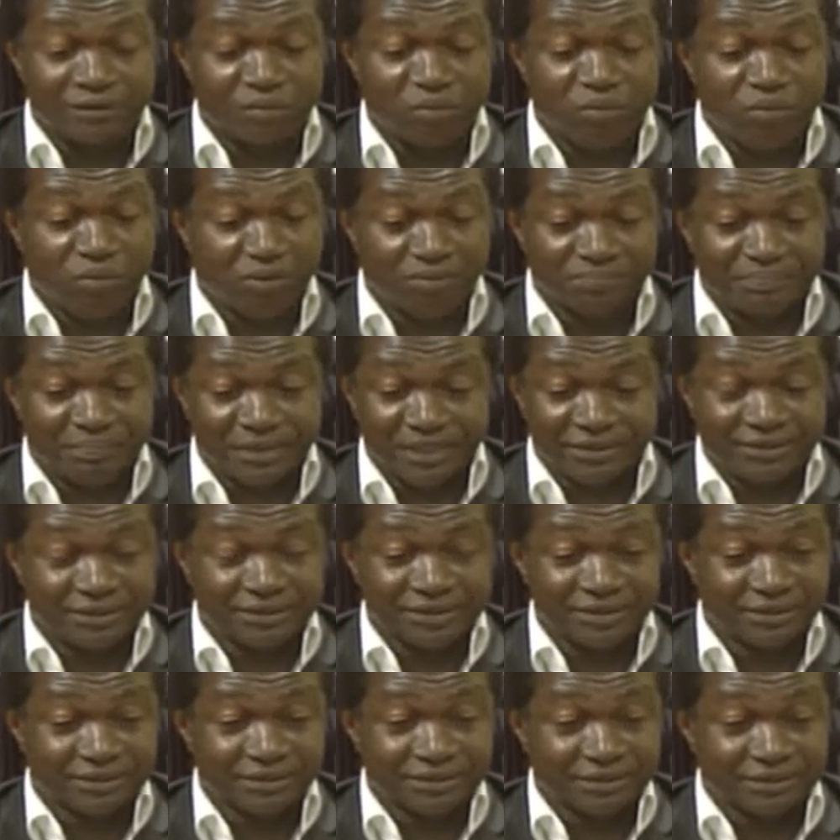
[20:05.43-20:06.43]

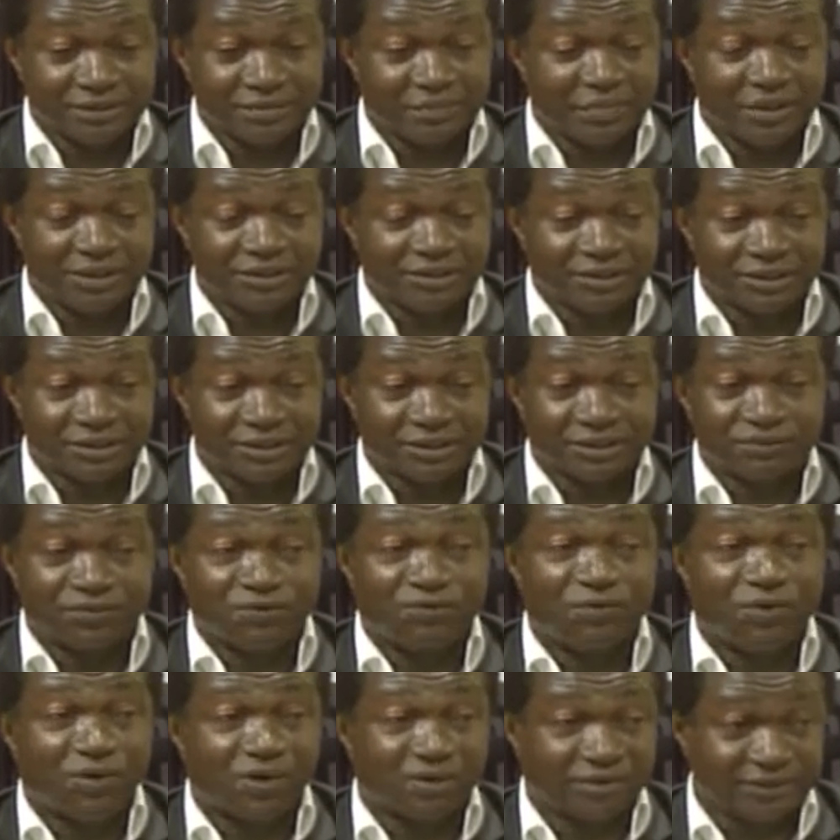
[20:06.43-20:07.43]
pensions
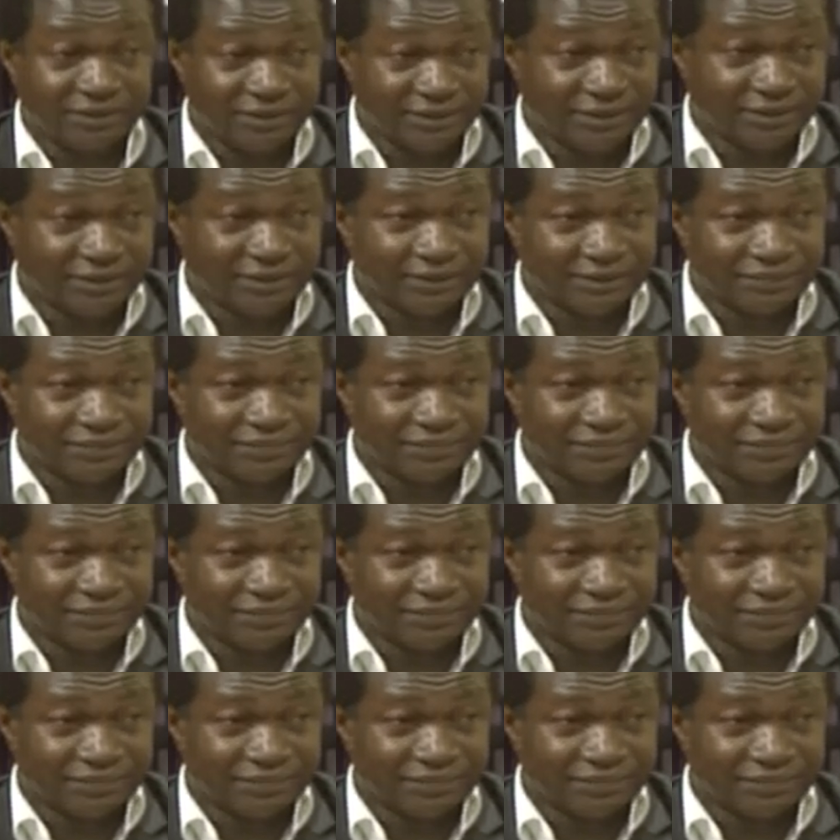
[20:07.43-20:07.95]
fund